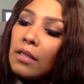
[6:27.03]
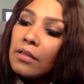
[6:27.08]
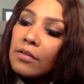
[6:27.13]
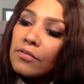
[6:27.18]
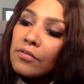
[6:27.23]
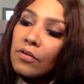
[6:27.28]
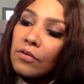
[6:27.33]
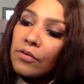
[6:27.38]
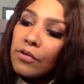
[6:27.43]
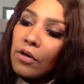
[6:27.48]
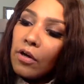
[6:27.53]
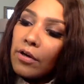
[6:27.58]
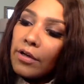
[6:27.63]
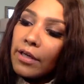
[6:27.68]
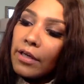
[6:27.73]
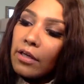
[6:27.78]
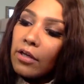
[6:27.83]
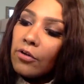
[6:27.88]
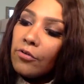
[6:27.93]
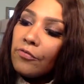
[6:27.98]
So y'all
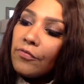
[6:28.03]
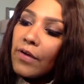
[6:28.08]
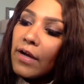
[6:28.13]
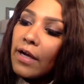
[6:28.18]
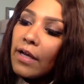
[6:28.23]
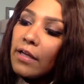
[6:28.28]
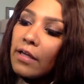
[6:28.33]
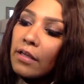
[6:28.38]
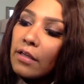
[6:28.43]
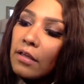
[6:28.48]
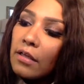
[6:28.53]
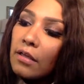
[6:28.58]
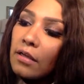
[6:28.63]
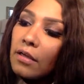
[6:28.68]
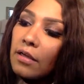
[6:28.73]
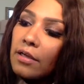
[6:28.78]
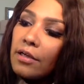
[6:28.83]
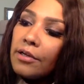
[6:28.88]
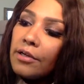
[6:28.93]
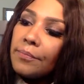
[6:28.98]
can go find
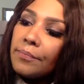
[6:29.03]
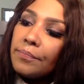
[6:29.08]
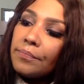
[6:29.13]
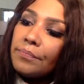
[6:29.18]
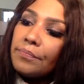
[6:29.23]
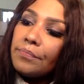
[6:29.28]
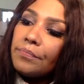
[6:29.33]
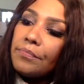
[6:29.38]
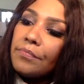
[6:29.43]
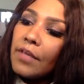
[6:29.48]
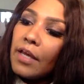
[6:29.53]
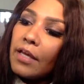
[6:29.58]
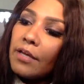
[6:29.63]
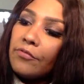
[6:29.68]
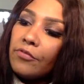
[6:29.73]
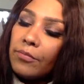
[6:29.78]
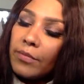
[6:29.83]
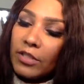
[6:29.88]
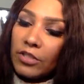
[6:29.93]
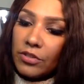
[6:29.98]
that
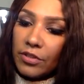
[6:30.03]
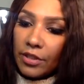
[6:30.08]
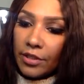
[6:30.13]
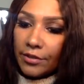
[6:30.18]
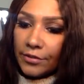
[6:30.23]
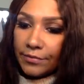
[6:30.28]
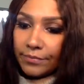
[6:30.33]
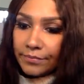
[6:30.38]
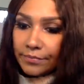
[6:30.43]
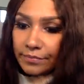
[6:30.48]
information there.